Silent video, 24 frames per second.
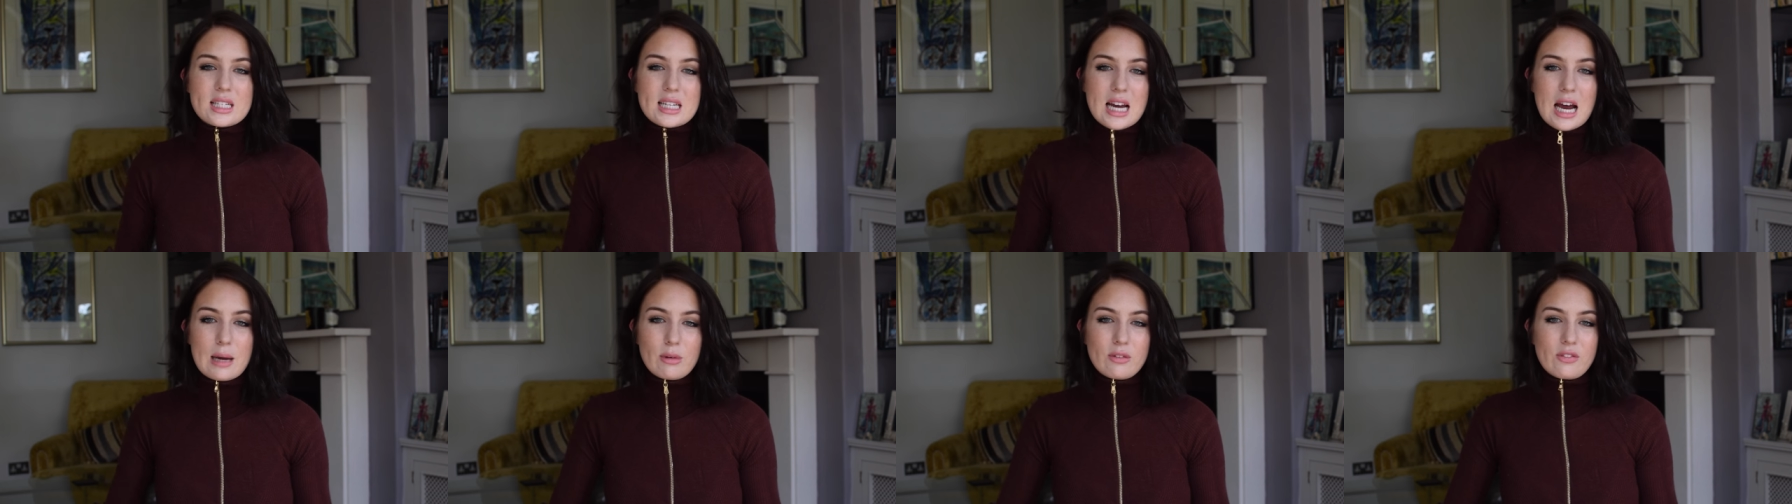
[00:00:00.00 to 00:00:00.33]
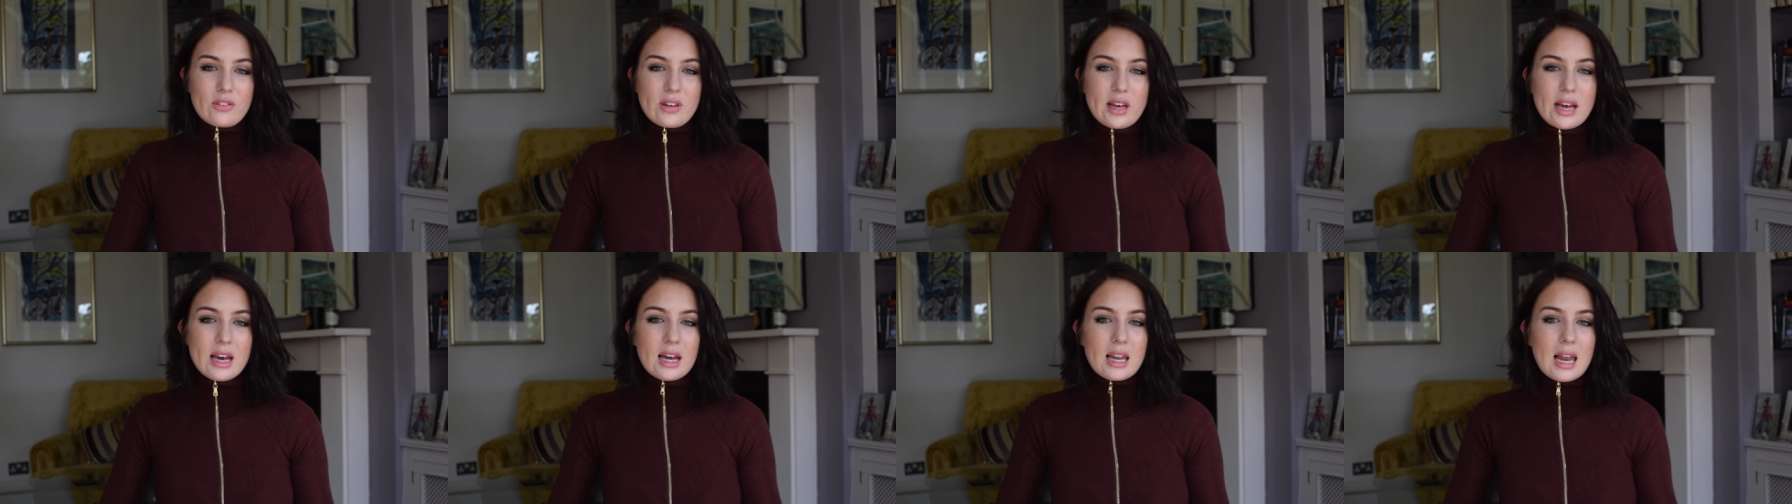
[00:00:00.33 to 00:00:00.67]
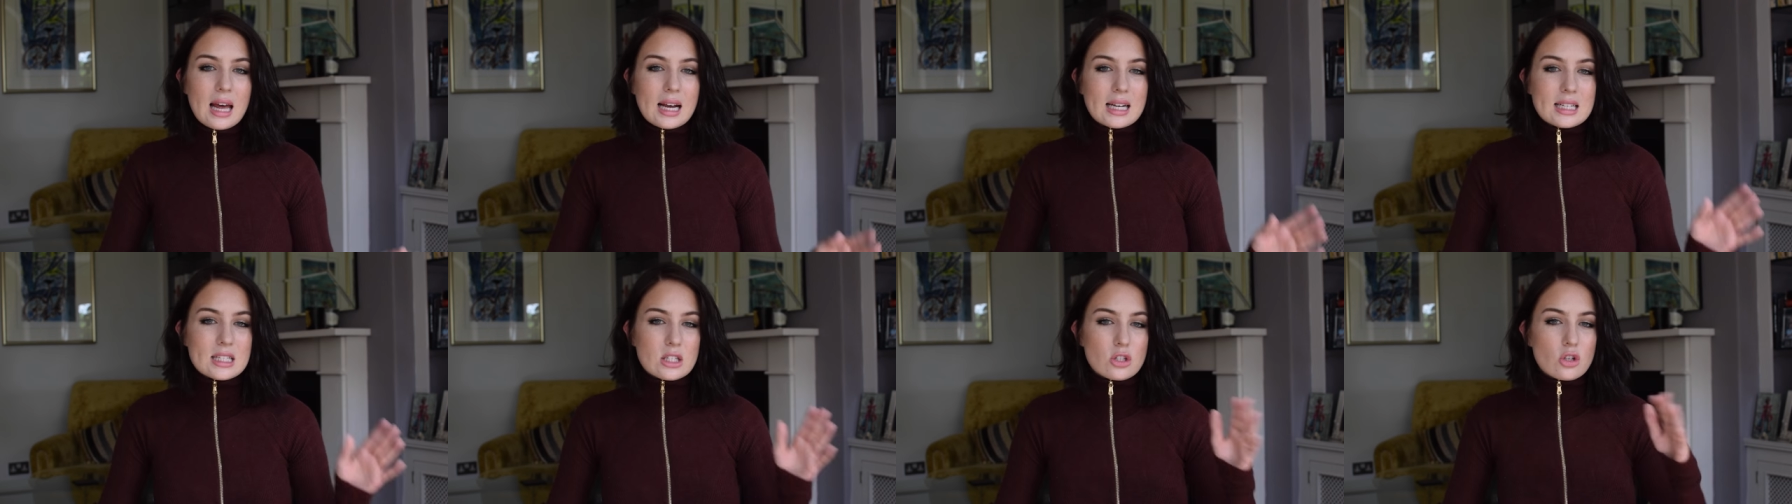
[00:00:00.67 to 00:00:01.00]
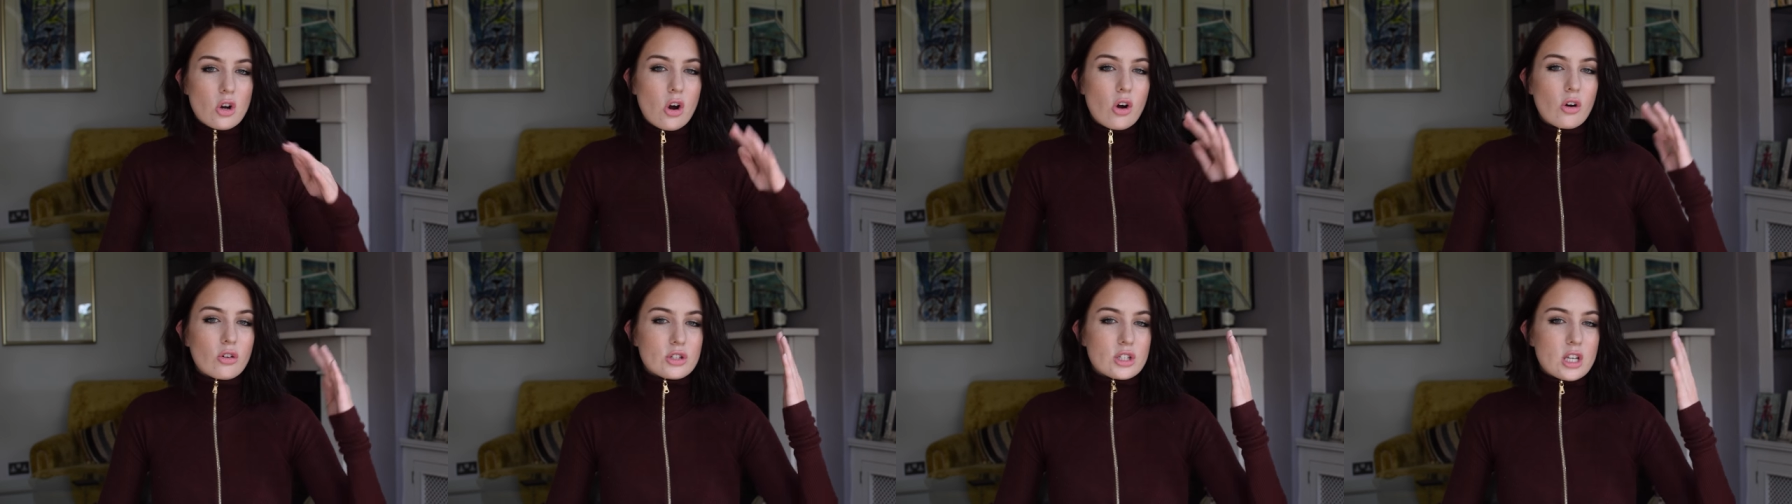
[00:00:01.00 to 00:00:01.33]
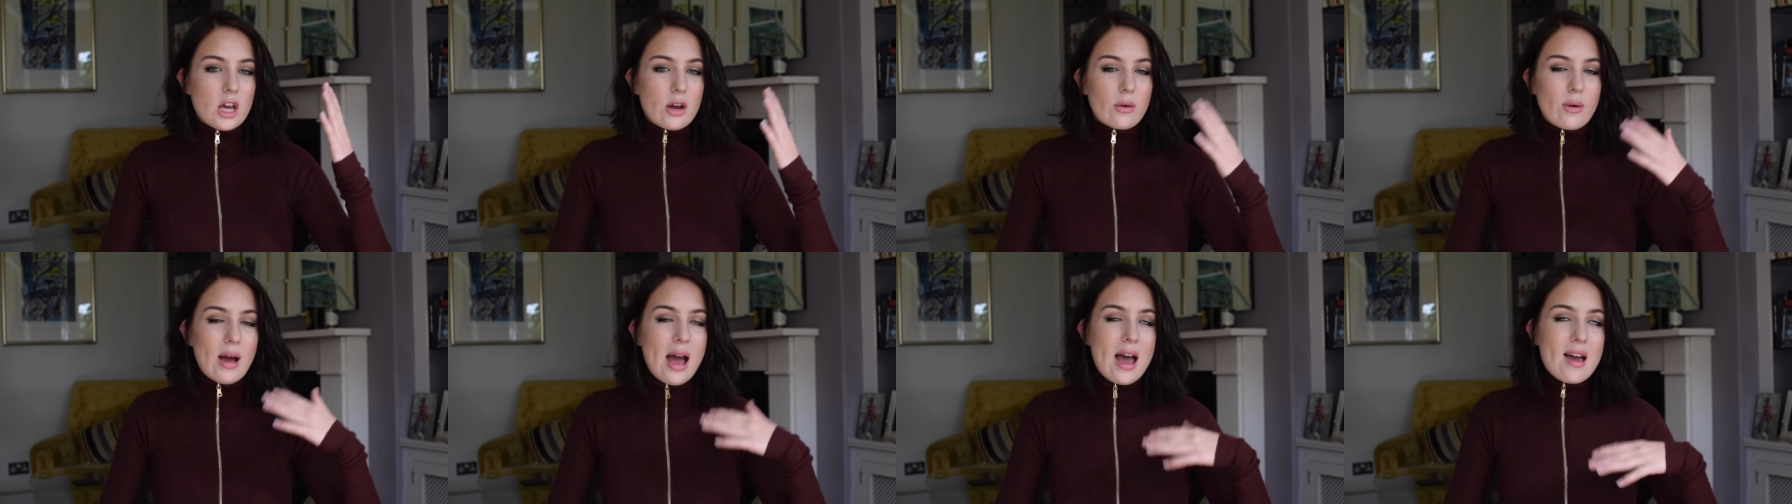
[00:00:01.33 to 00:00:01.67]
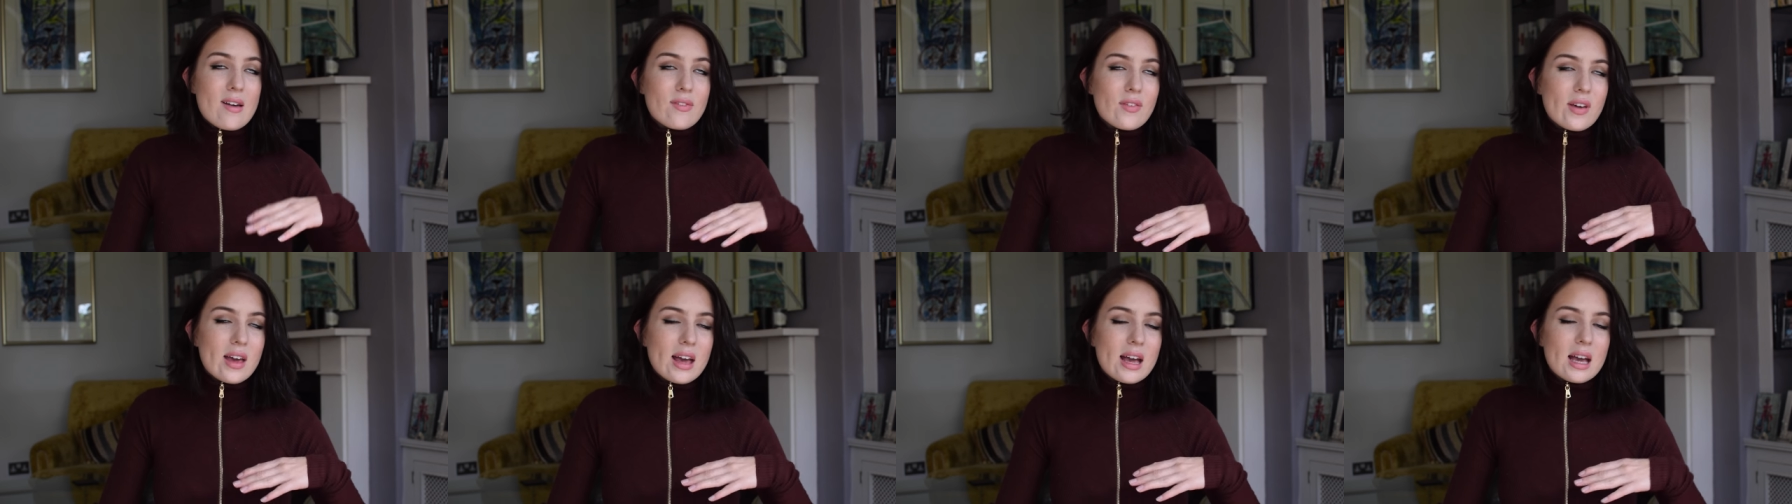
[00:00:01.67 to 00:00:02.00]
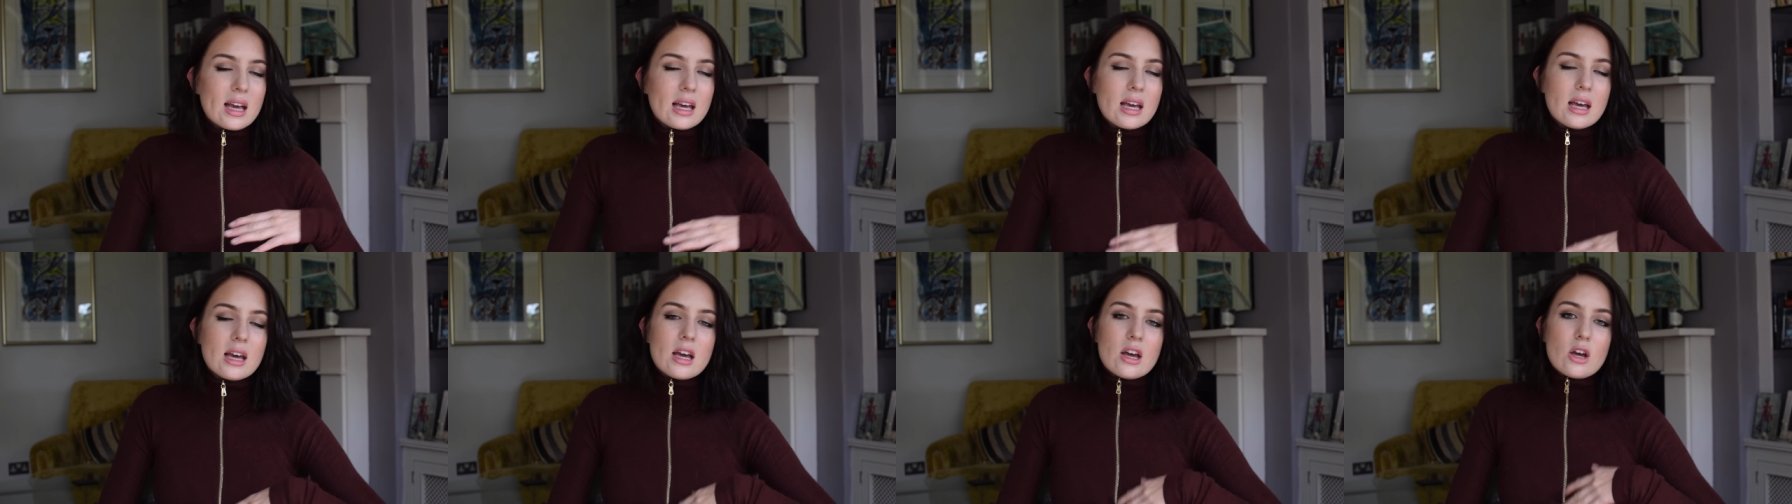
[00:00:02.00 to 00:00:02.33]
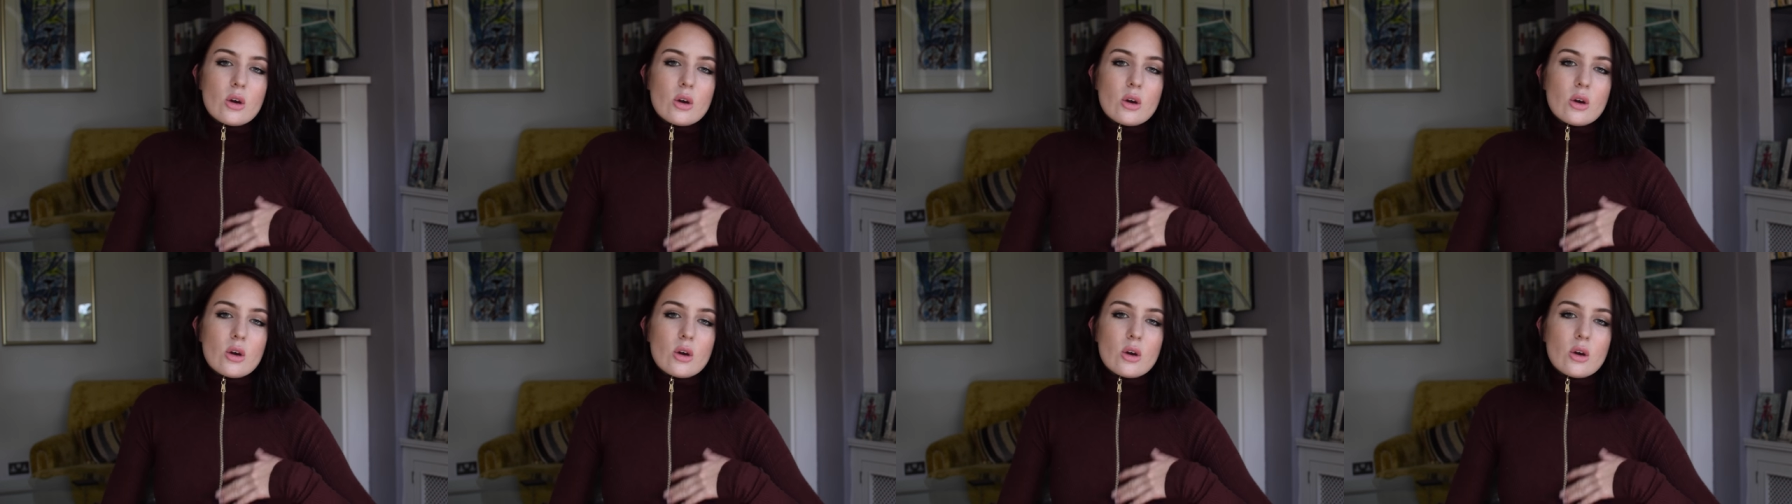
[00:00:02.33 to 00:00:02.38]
time of year like it's not so heavy